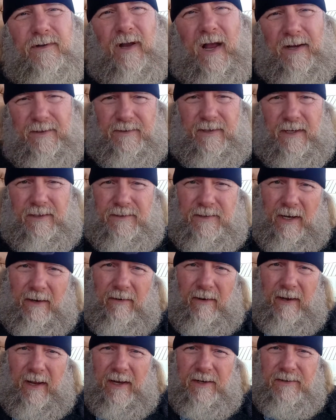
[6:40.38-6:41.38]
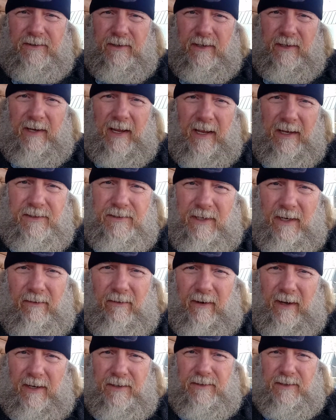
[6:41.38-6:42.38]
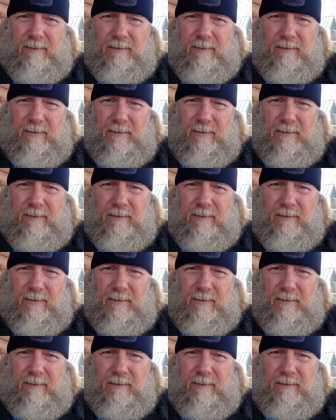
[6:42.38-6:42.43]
"I say segregation today, segregation